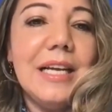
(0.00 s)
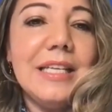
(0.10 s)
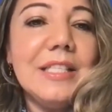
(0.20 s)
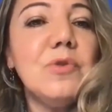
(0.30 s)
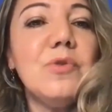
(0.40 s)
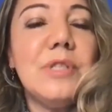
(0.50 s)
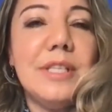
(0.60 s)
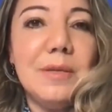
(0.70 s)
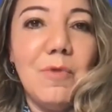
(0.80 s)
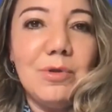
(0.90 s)
is used
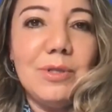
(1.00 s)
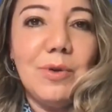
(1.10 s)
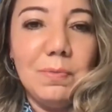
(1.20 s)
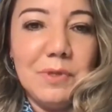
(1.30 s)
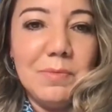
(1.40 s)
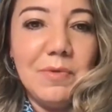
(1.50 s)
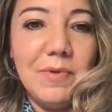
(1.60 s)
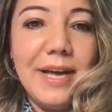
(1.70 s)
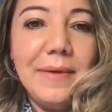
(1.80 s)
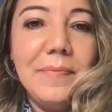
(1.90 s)
in the most optimal
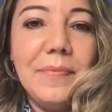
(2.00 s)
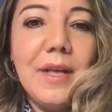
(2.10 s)
way.